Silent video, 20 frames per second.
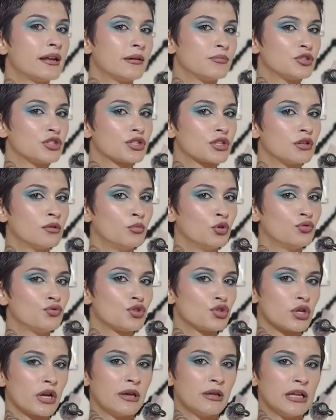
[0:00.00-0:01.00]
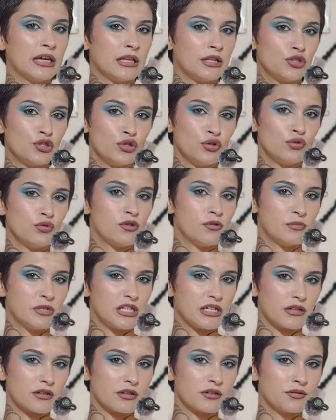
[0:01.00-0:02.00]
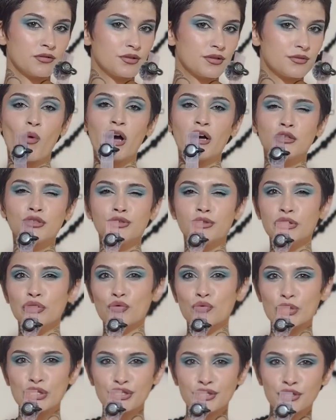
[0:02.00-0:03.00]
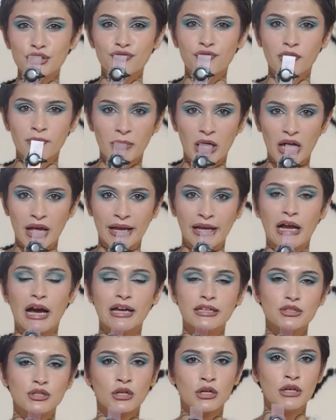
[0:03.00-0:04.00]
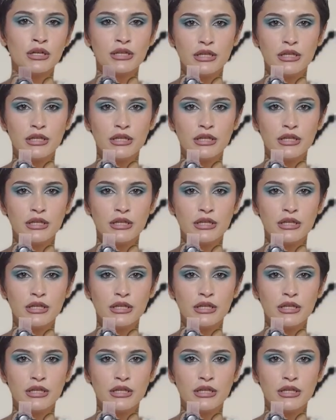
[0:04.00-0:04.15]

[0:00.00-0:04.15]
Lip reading: I'm just going to move straight into the materials. While doing the research for mine, I saw